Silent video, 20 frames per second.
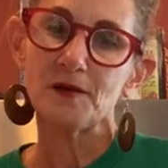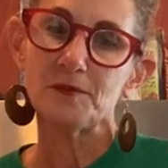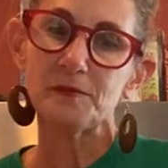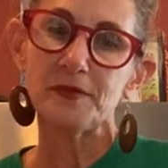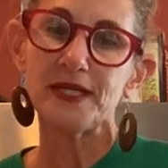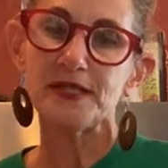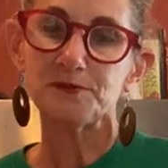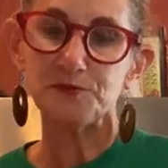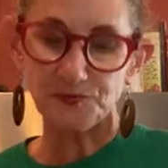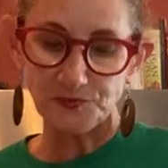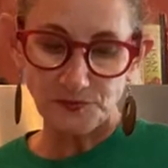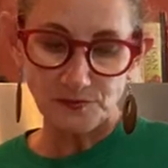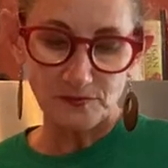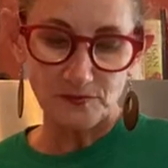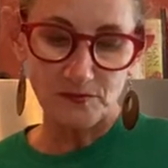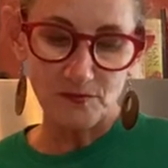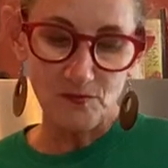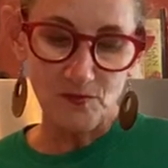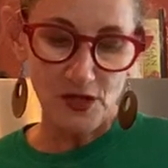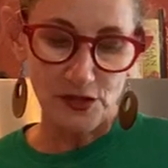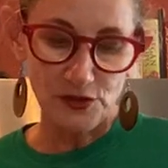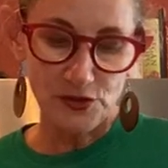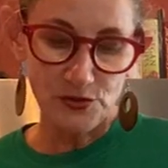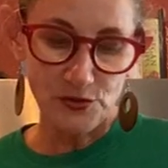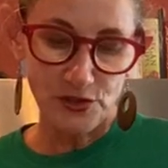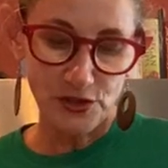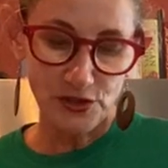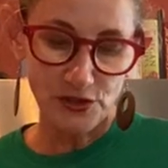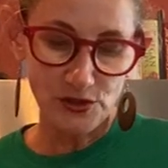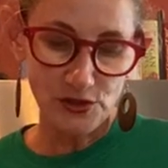but you
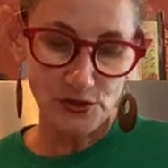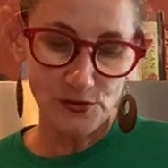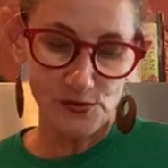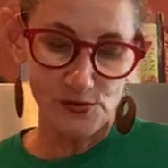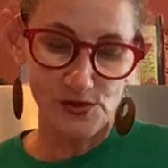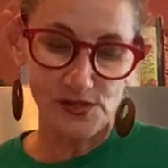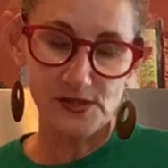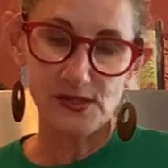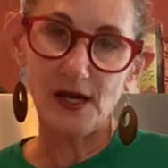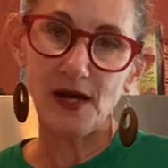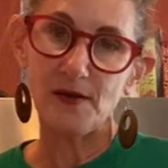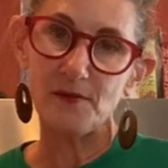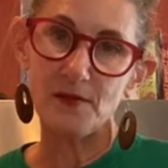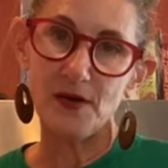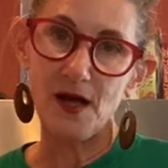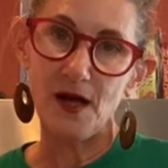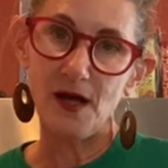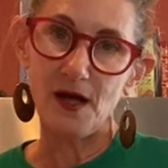could use some